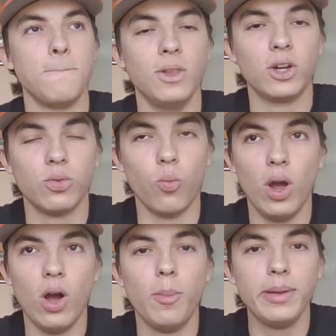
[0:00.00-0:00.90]
looked
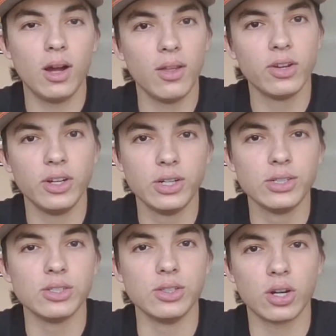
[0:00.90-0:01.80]
well beyond their
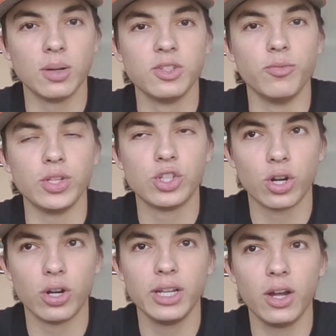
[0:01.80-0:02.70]
years in terms of
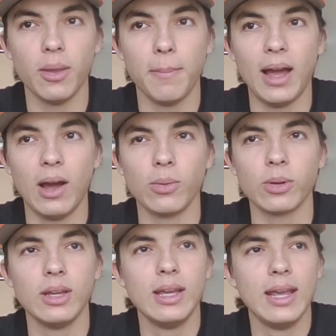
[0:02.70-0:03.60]
maturity on the mound